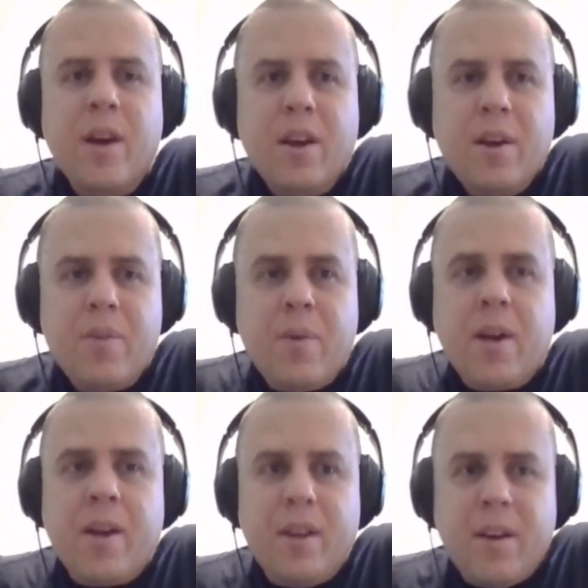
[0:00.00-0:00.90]
We
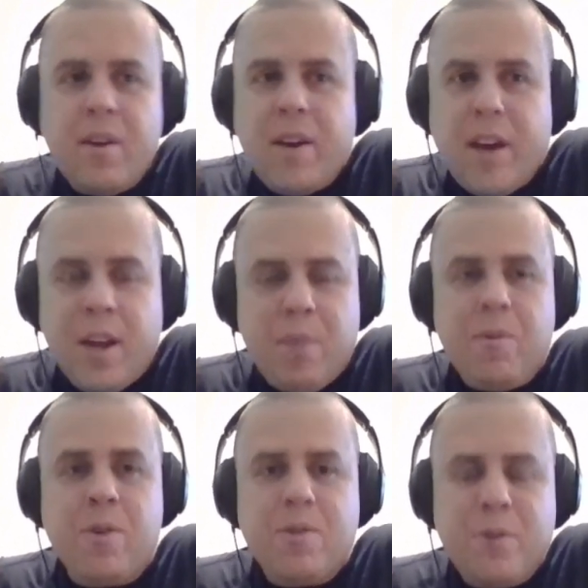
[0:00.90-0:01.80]
can get him.
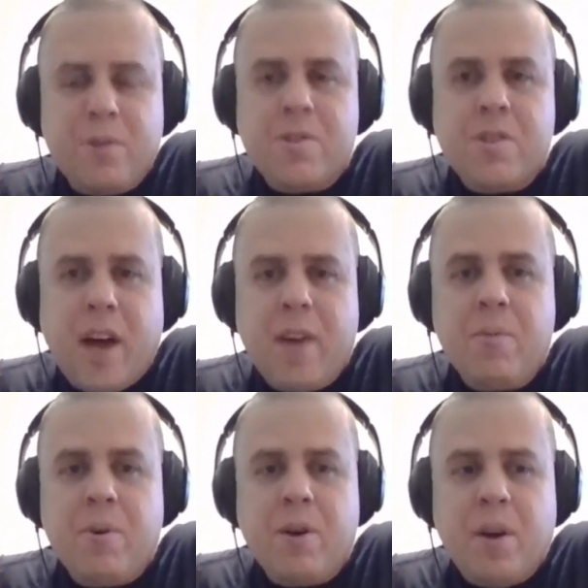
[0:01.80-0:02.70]
Your sight
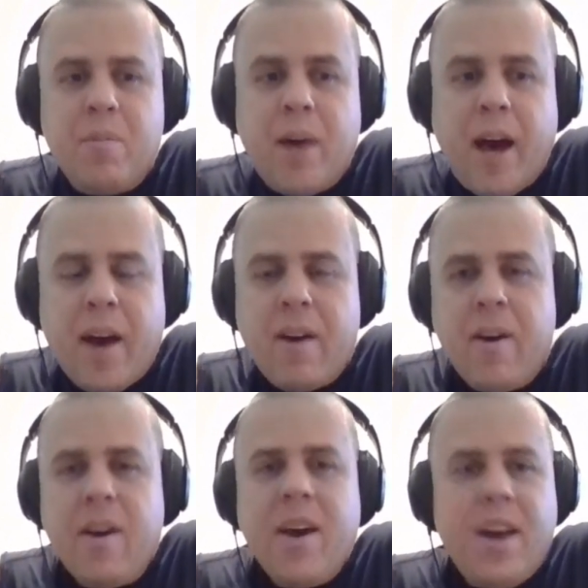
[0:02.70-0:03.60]
will come back.
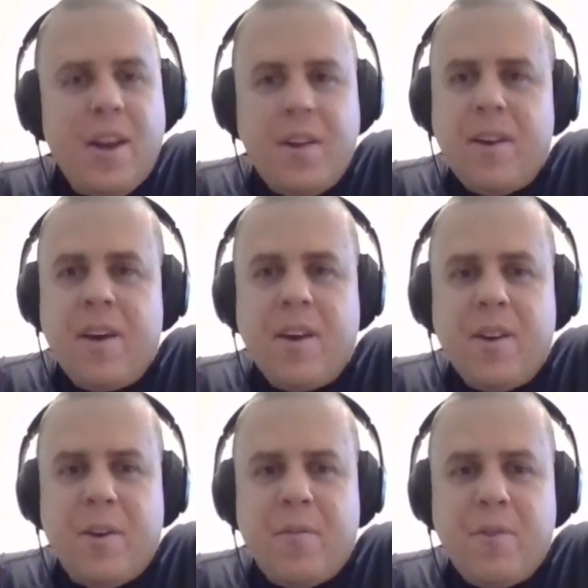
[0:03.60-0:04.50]
And it did
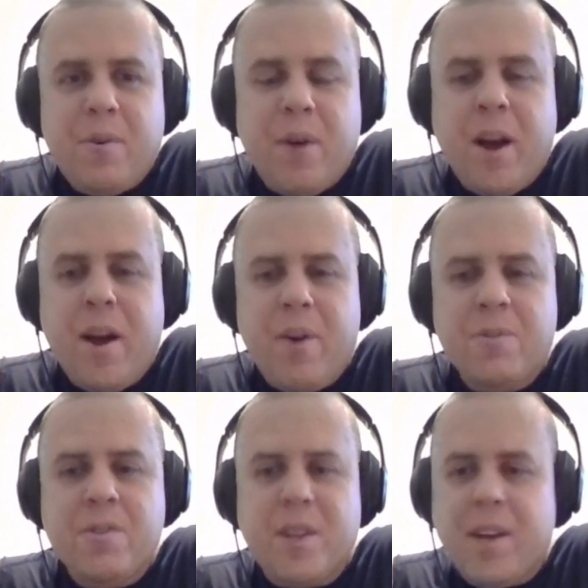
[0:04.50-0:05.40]
in a few
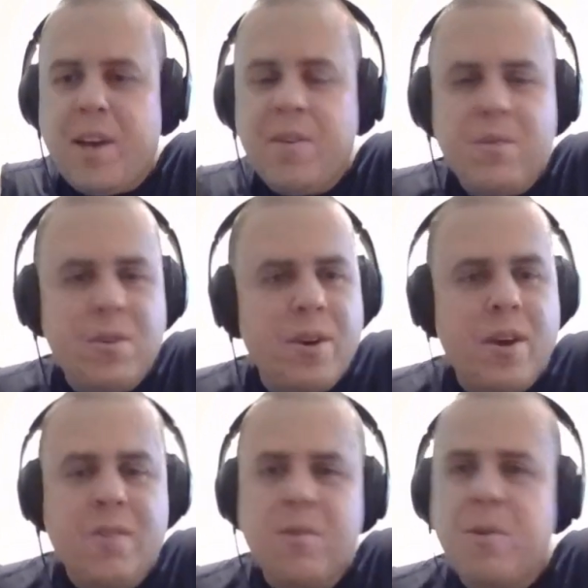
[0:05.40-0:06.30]
rounds. And he took
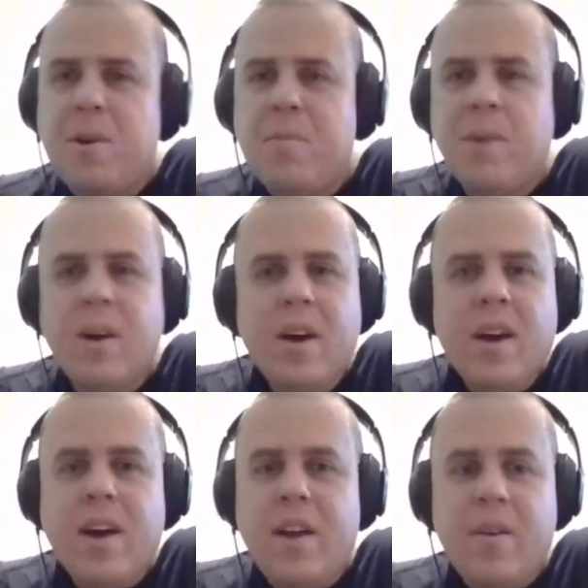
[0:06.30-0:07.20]
it to him.
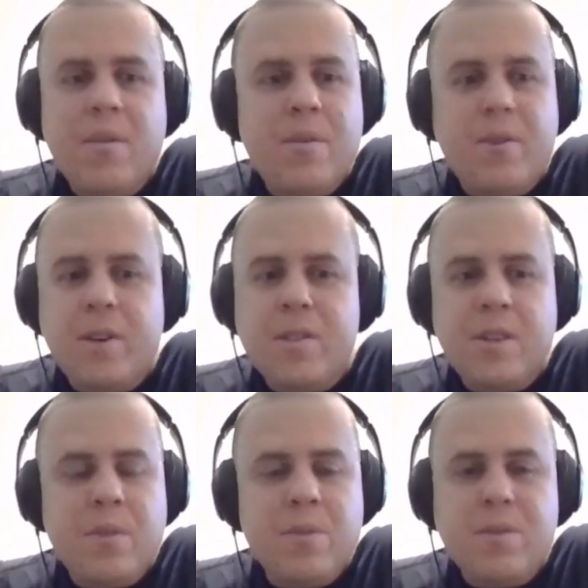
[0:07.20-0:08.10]
And
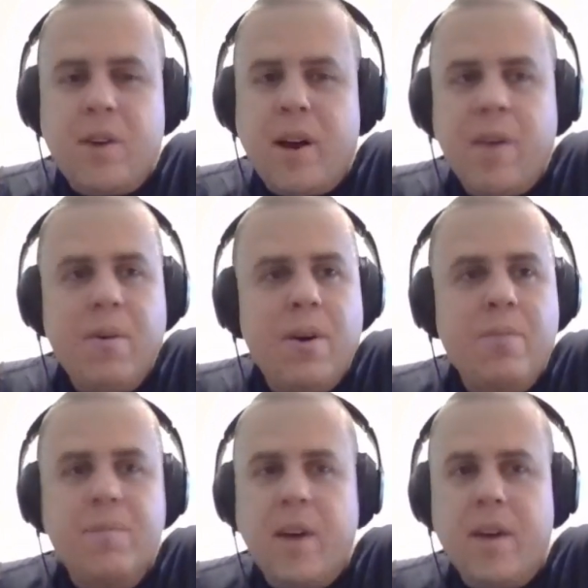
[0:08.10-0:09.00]
Liston was like, well,
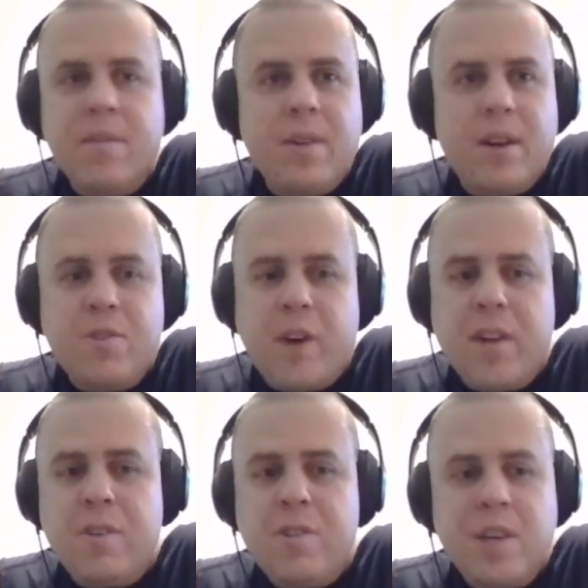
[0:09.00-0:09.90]
I tried
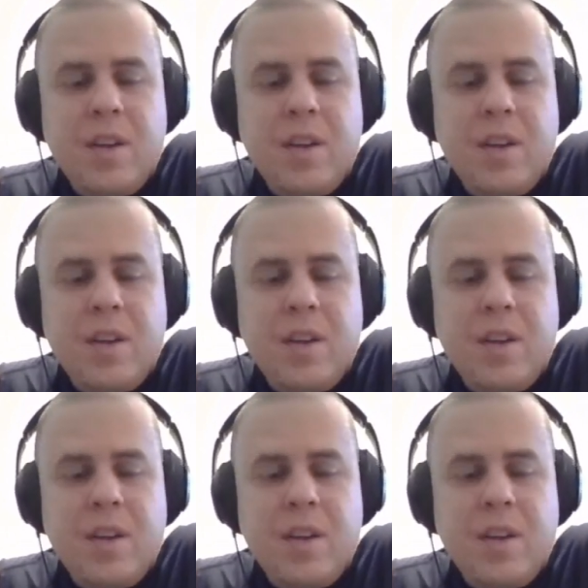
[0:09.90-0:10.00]
to cheat.